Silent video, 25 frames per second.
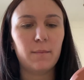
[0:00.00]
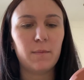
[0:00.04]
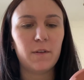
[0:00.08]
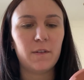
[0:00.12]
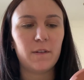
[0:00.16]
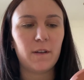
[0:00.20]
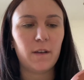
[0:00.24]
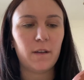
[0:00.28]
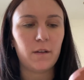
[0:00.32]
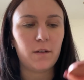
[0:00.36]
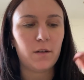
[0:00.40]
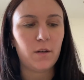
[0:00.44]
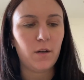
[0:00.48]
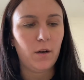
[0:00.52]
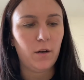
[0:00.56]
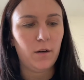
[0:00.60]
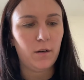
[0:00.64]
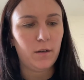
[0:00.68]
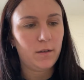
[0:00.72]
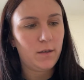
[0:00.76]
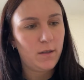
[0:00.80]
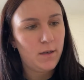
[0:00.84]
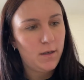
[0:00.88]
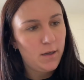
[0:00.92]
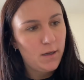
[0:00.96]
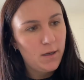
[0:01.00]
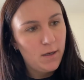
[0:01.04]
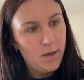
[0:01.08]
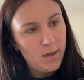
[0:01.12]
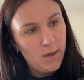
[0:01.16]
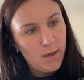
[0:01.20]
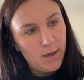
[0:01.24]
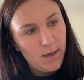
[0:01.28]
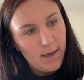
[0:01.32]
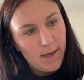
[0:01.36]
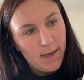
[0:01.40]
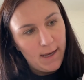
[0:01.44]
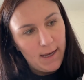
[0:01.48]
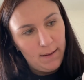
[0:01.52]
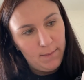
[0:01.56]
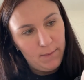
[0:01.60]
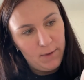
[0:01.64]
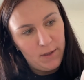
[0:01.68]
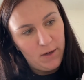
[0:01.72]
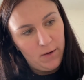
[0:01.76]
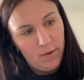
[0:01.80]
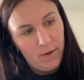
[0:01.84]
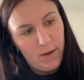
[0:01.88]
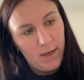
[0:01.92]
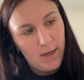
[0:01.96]
using the Tarte
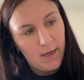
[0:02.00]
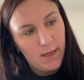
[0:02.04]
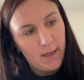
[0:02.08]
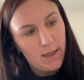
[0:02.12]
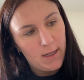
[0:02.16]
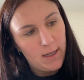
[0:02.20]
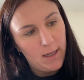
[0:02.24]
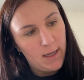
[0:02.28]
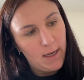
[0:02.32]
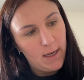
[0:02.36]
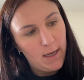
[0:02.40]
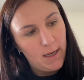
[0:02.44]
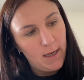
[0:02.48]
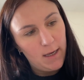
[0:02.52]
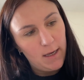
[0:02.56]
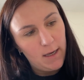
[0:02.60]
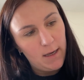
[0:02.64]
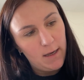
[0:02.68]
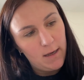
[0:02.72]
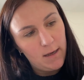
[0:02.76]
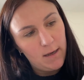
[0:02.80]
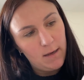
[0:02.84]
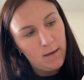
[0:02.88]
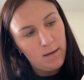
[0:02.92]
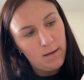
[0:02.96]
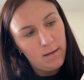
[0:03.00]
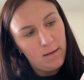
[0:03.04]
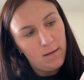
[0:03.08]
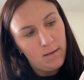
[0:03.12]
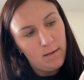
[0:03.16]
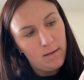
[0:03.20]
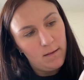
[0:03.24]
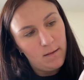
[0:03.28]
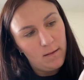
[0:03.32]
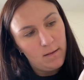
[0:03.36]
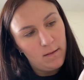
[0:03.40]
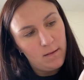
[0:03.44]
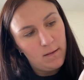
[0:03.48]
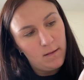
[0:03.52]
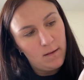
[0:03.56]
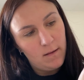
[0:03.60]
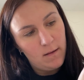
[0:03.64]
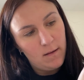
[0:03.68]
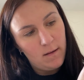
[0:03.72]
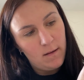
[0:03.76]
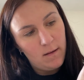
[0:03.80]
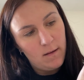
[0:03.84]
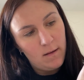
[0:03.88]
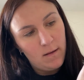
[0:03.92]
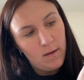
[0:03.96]
Amazonian Clay
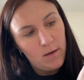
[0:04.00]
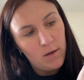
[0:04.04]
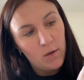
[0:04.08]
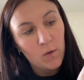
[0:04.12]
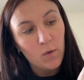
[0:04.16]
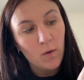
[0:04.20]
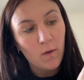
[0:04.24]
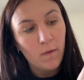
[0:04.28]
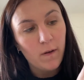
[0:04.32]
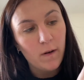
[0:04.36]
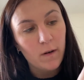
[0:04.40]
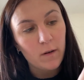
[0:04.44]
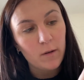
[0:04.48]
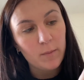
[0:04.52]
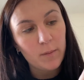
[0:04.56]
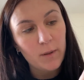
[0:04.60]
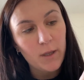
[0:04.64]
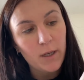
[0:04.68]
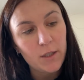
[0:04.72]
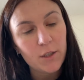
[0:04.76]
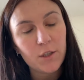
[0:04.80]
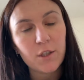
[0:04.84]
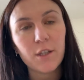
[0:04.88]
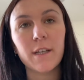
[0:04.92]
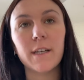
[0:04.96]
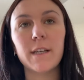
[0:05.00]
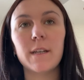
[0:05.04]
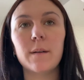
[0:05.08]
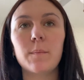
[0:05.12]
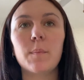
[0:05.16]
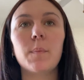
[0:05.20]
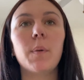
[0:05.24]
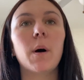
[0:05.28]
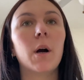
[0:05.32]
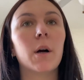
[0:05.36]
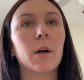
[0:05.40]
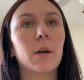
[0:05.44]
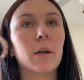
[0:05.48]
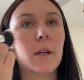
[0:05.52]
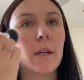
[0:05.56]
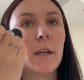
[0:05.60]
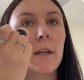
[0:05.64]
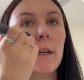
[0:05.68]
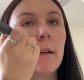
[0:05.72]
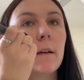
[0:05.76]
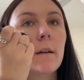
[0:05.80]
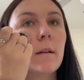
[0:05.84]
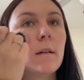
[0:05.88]
12-Hour Blush in Party.